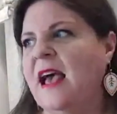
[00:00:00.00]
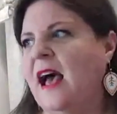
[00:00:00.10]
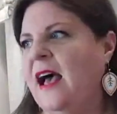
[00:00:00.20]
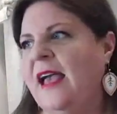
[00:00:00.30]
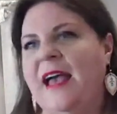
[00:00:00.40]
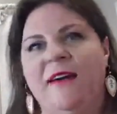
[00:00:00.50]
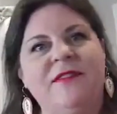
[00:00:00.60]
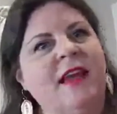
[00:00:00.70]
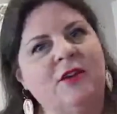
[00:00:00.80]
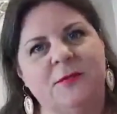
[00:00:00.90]
I have
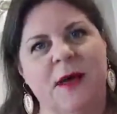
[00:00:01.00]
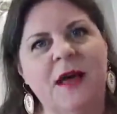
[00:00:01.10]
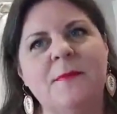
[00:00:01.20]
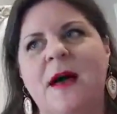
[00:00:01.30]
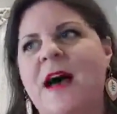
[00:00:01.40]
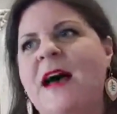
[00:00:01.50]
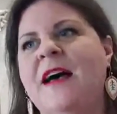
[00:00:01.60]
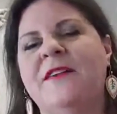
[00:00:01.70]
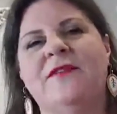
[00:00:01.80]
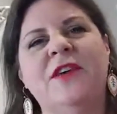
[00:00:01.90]
tangled them up. I
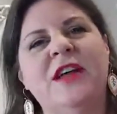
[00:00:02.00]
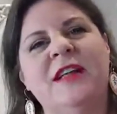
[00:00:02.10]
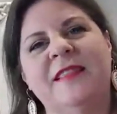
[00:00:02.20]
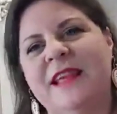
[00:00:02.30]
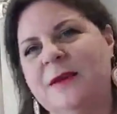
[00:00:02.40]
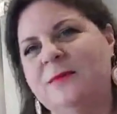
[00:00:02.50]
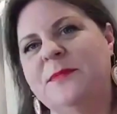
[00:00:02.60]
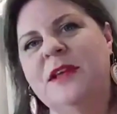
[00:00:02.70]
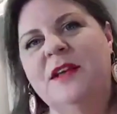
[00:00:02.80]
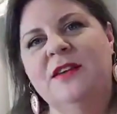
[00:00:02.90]
have let them
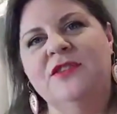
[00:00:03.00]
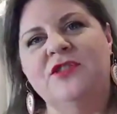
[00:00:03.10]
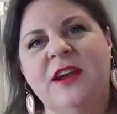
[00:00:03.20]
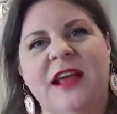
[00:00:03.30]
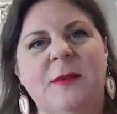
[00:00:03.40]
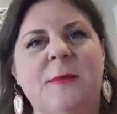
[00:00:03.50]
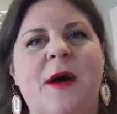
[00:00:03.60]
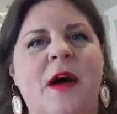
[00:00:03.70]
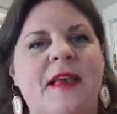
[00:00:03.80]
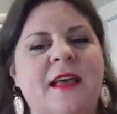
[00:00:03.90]
string out of my
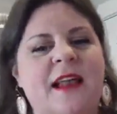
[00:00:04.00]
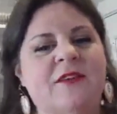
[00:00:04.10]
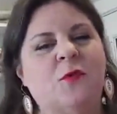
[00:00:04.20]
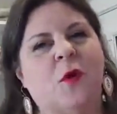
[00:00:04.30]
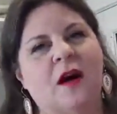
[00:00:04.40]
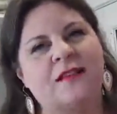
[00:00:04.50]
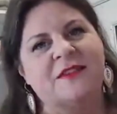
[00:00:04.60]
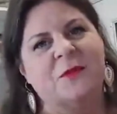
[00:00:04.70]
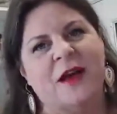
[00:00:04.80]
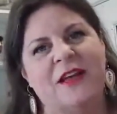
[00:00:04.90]
pocket, and I've walked
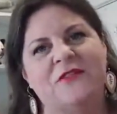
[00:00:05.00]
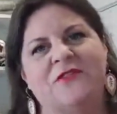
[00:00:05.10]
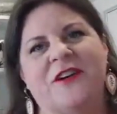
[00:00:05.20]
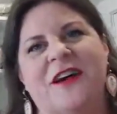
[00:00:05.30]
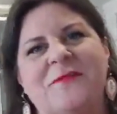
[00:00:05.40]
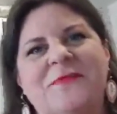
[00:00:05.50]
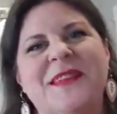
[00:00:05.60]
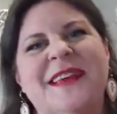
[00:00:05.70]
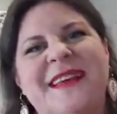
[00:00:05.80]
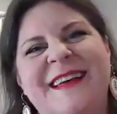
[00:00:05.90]
away from,
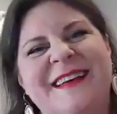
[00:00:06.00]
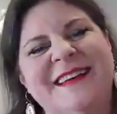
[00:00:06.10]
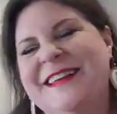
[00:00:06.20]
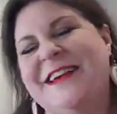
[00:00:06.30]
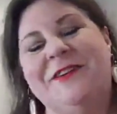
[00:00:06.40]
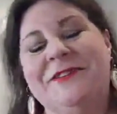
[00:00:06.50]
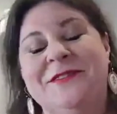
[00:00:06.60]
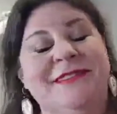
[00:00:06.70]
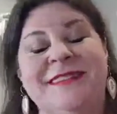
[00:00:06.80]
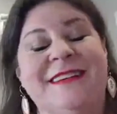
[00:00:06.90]
you know,
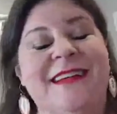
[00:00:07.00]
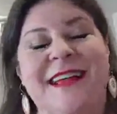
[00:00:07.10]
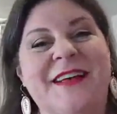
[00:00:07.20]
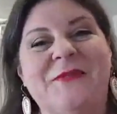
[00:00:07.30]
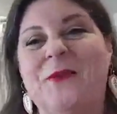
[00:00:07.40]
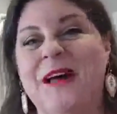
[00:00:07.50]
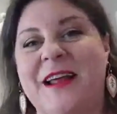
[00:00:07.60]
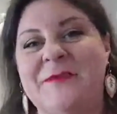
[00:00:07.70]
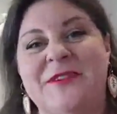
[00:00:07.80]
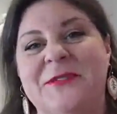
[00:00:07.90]
what
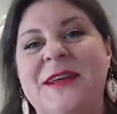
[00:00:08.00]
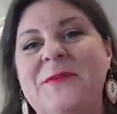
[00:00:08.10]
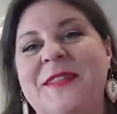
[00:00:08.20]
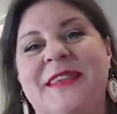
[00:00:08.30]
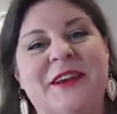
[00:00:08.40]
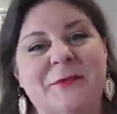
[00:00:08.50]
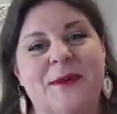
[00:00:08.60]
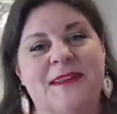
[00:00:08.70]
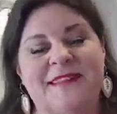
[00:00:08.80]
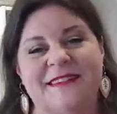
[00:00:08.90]
I'm doing with the
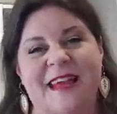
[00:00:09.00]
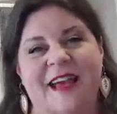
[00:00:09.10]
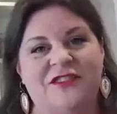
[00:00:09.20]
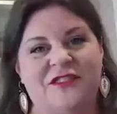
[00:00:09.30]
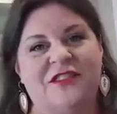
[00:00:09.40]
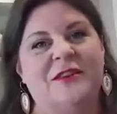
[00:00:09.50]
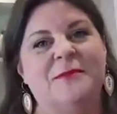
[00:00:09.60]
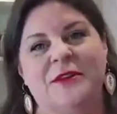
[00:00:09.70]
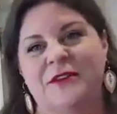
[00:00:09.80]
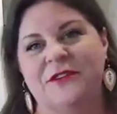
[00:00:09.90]
earbuds attached to the
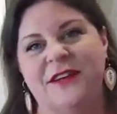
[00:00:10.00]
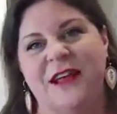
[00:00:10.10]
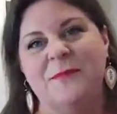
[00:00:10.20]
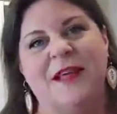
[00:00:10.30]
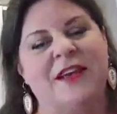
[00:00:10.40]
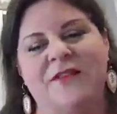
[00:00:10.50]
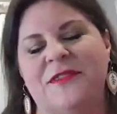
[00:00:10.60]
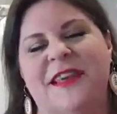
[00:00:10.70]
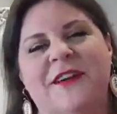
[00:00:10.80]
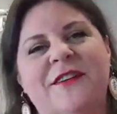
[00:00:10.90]
computer, and I'm like over
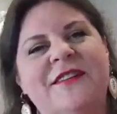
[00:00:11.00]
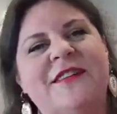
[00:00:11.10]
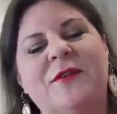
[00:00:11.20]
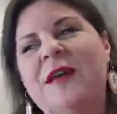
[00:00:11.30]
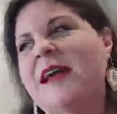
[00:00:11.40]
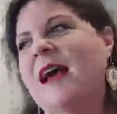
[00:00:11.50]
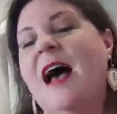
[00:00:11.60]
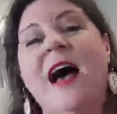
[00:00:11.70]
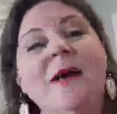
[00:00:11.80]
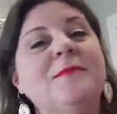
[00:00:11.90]
there. And so
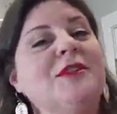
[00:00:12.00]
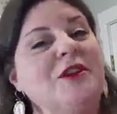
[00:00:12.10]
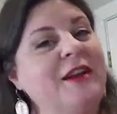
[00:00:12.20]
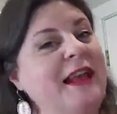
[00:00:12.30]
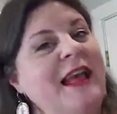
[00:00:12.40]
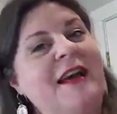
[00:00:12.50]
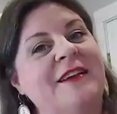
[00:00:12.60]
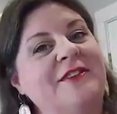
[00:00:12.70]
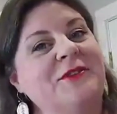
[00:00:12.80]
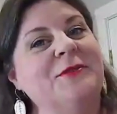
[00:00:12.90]
I'm learning how to
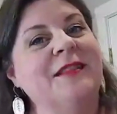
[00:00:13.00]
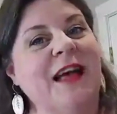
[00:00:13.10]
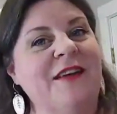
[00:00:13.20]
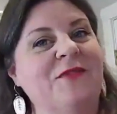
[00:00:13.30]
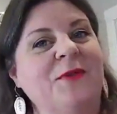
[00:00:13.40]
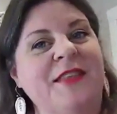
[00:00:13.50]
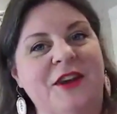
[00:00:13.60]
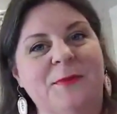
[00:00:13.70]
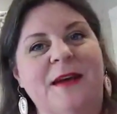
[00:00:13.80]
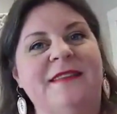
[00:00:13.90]
do life with
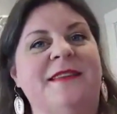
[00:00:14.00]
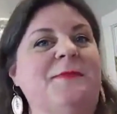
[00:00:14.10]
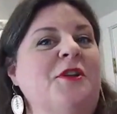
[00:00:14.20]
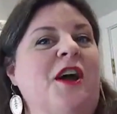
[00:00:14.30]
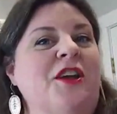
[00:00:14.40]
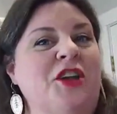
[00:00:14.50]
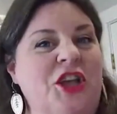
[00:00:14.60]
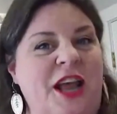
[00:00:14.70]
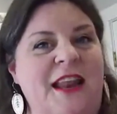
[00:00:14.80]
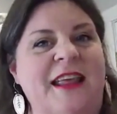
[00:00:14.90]
earbuds, and I'm not good
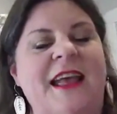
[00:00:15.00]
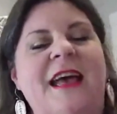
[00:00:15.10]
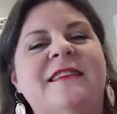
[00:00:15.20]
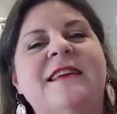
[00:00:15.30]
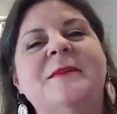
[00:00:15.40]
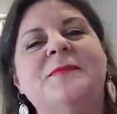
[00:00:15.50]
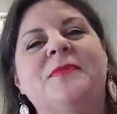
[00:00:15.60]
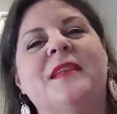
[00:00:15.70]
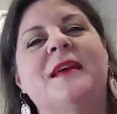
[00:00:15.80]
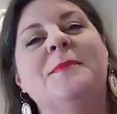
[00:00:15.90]
at it yet.
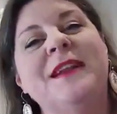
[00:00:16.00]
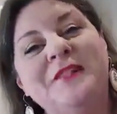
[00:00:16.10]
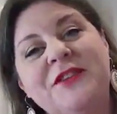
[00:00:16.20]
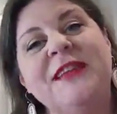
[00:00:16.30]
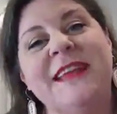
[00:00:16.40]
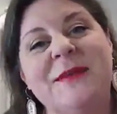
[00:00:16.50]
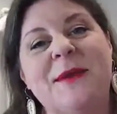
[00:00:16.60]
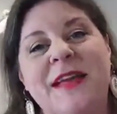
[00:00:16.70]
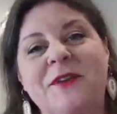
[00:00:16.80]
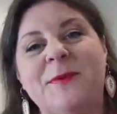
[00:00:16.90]
But I do need to keep my
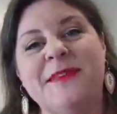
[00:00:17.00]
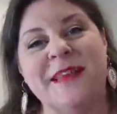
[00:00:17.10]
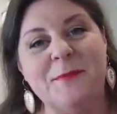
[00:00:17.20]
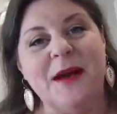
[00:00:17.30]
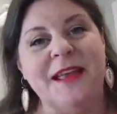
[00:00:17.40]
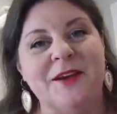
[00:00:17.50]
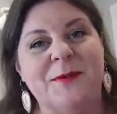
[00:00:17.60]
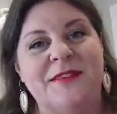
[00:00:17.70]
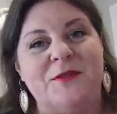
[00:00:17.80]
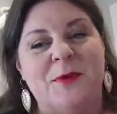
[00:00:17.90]
earbuds like my
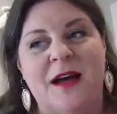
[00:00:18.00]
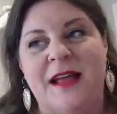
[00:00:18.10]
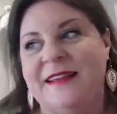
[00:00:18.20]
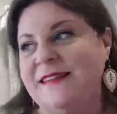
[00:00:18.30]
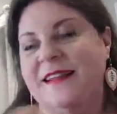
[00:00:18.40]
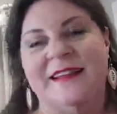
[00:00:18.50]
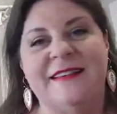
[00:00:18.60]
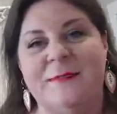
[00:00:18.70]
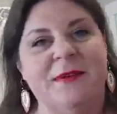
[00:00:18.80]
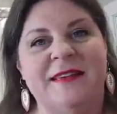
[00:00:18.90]
earbuds are mine. It's not like
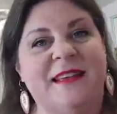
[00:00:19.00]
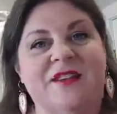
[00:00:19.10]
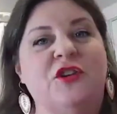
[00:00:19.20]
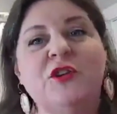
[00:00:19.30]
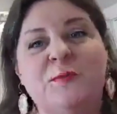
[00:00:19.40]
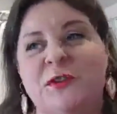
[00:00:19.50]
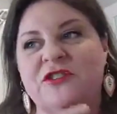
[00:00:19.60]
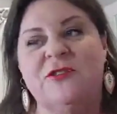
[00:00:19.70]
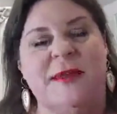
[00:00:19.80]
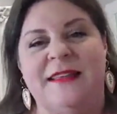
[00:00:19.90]
something, it's like a toothbrush
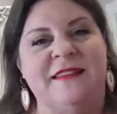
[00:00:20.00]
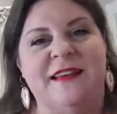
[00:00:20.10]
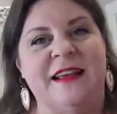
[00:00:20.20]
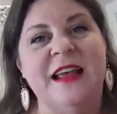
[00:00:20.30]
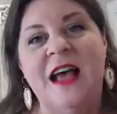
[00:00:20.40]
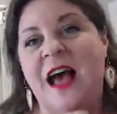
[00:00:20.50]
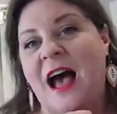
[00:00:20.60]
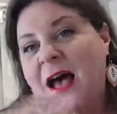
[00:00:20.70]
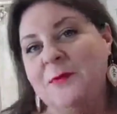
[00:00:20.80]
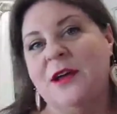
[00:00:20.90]
to me. It's like
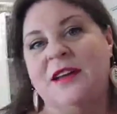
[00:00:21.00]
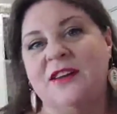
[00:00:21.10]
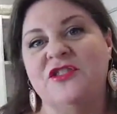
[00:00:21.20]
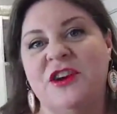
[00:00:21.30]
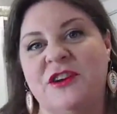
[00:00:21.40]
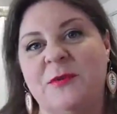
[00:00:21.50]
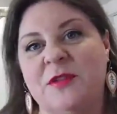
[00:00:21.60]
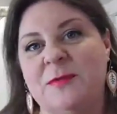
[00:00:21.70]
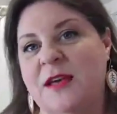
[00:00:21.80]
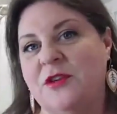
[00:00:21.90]
I'm not going to share it with
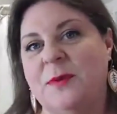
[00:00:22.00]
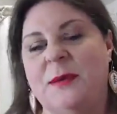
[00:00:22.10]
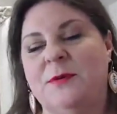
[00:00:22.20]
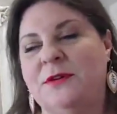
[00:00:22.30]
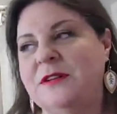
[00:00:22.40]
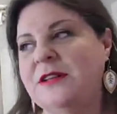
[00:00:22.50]
my other people.